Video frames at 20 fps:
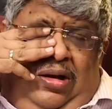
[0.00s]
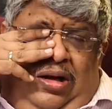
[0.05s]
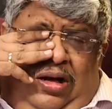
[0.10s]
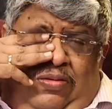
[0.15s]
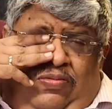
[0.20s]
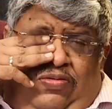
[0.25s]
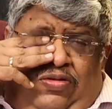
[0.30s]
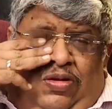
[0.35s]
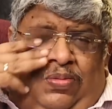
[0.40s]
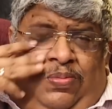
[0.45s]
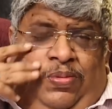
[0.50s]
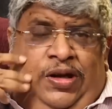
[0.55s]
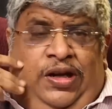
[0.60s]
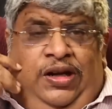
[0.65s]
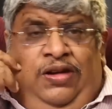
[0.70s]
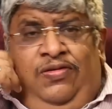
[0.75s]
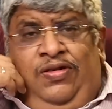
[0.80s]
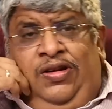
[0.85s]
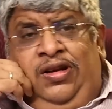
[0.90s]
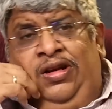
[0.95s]
and will
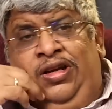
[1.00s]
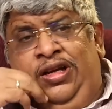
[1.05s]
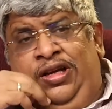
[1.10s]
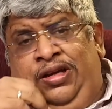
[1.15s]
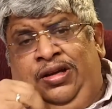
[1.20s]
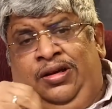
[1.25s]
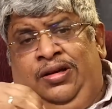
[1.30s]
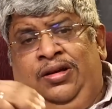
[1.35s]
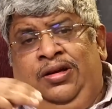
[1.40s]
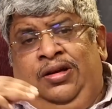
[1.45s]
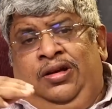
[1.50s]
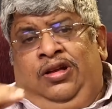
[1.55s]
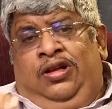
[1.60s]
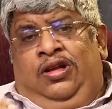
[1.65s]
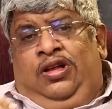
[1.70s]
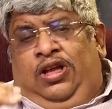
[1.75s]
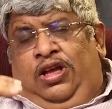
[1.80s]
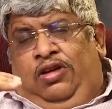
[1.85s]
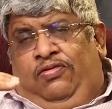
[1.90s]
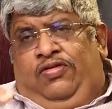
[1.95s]
buy only
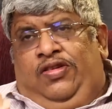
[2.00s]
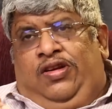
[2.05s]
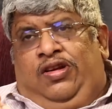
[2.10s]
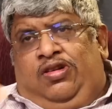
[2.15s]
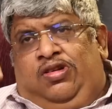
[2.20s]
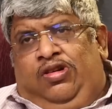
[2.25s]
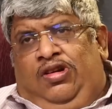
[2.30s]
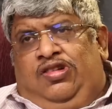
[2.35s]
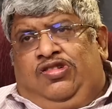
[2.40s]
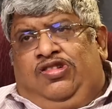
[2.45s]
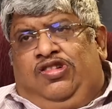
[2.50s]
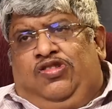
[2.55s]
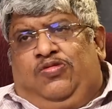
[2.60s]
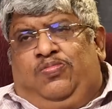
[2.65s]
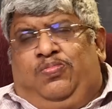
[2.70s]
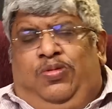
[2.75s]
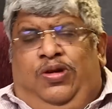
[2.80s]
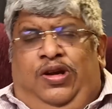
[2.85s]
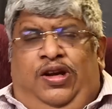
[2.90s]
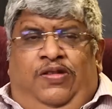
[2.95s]
if it crosses
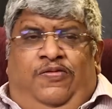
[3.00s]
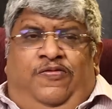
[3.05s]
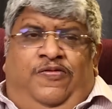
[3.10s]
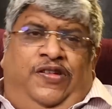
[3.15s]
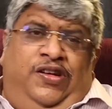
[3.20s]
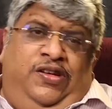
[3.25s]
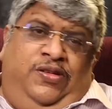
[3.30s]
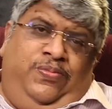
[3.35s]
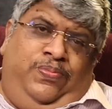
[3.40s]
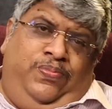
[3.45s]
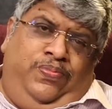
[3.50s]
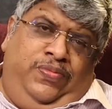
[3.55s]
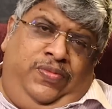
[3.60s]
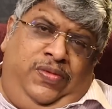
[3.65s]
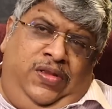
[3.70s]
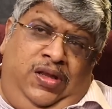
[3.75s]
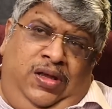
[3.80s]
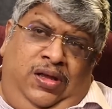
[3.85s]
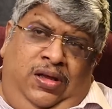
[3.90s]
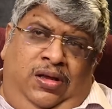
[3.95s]
zero point 0.5.
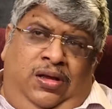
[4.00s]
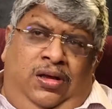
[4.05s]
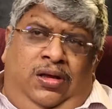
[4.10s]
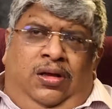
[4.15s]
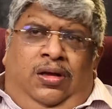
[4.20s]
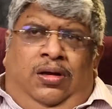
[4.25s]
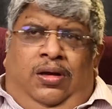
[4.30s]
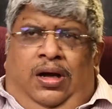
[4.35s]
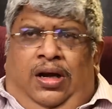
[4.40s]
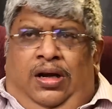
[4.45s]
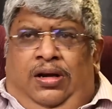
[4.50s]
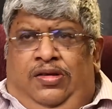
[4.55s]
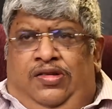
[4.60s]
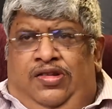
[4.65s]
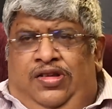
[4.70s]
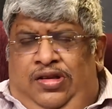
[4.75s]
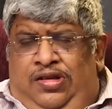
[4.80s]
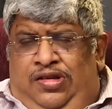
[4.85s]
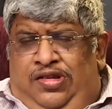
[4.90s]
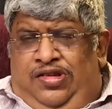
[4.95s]
And
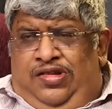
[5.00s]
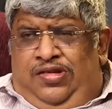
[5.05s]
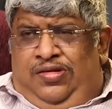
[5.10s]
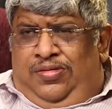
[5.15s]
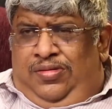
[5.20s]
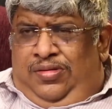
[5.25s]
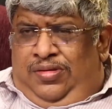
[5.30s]
since